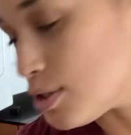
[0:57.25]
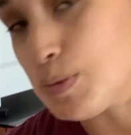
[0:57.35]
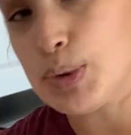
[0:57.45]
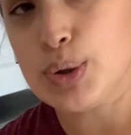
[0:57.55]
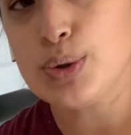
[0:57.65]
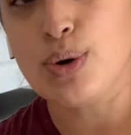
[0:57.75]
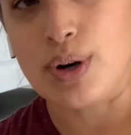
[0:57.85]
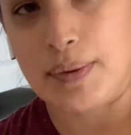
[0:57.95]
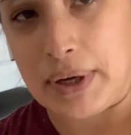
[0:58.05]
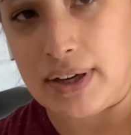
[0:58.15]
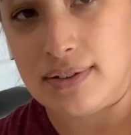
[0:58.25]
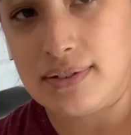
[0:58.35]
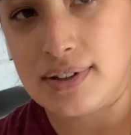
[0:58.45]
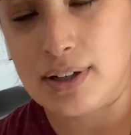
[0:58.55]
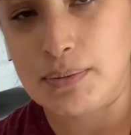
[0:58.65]
blue
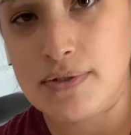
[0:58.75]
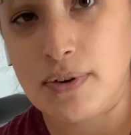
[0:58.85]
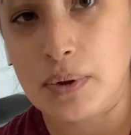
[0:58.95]
cornmeal. It's from the